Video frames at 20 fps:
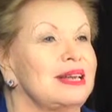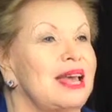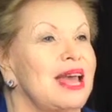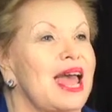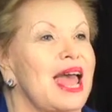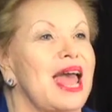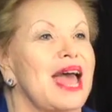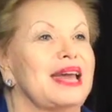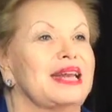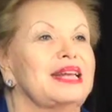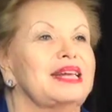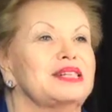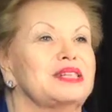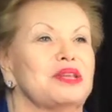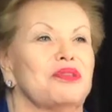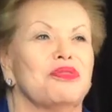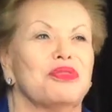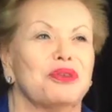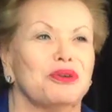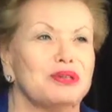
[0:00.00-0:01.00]
And his
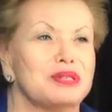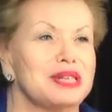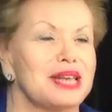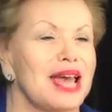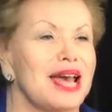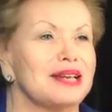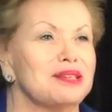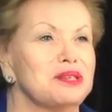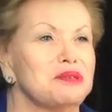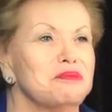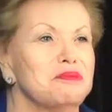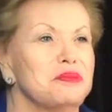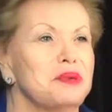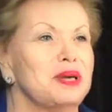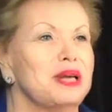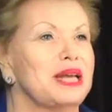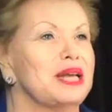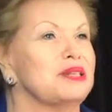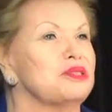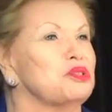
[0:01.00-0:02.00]
enthusiasm,
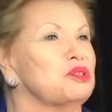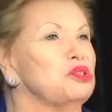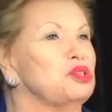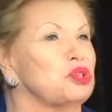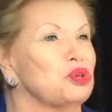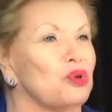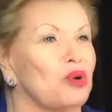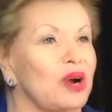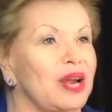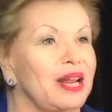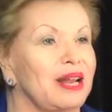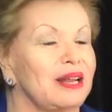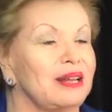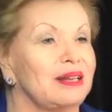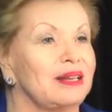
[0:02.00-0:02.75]
his joy,